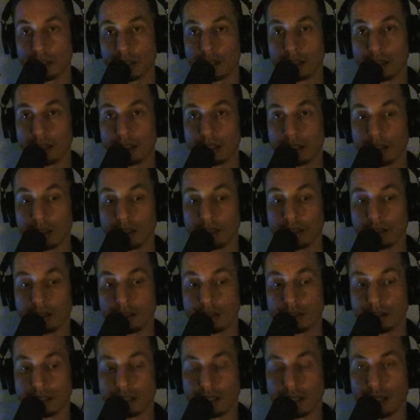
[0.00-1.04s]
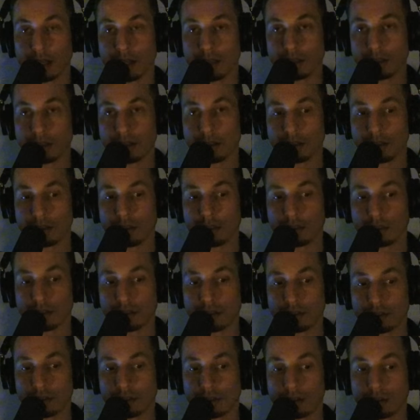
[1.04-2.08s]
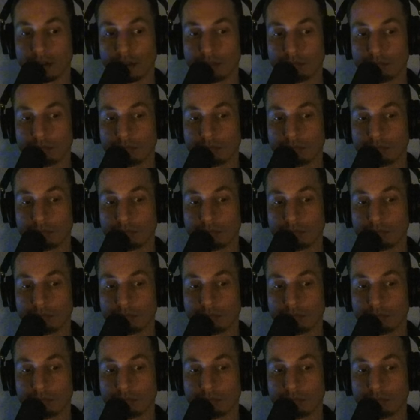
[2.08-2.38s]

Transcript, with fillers: And yeah, that like, um,